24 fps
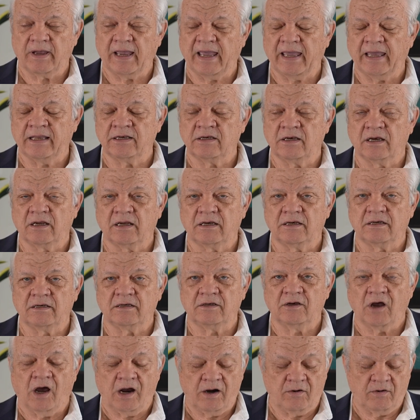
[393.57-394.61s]
and
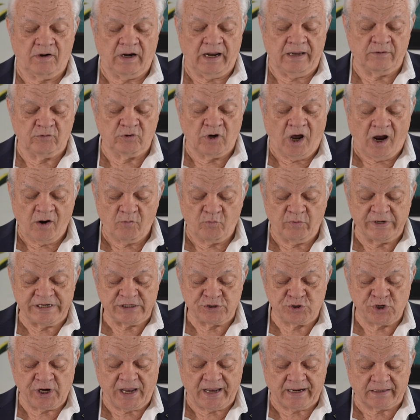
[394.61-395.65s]
not
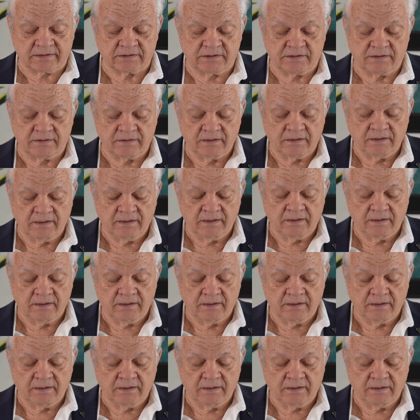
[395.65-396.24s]
reject